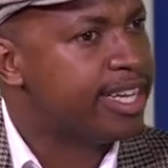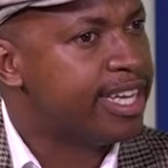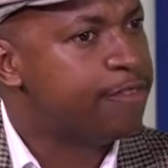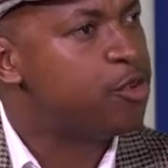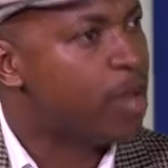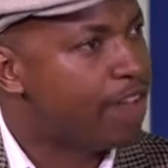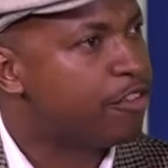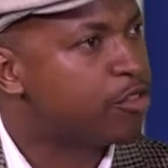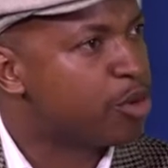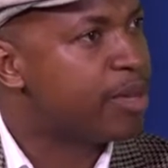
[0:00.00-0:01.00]
if you have
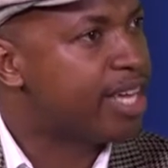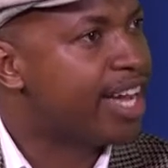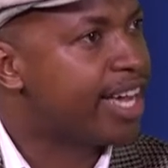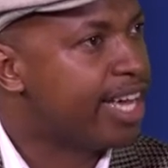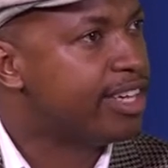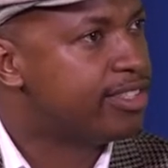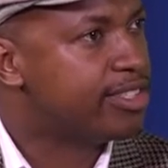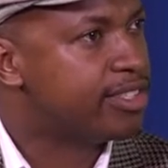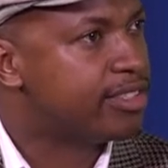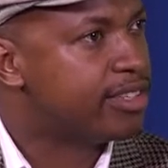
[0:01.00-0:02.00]
it from a young
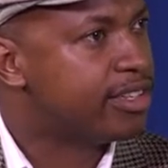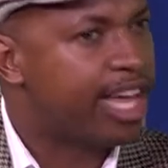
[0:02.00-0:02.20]
age, mm.